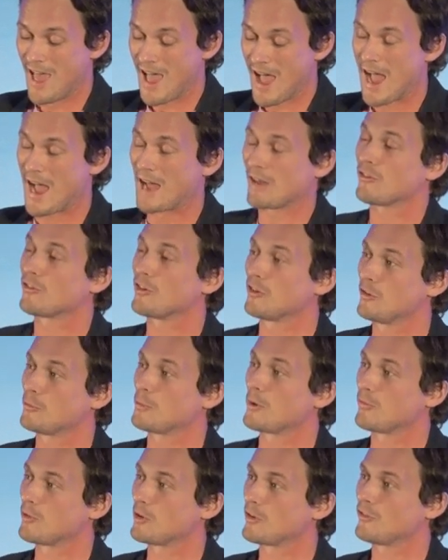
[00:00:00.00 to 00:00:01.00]
hats knitted
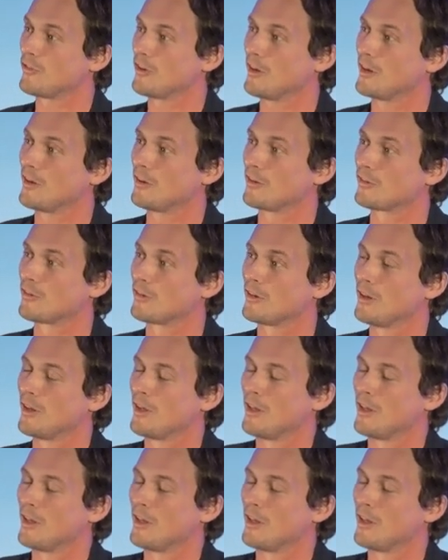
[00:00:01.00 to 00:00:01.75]
by volunteers.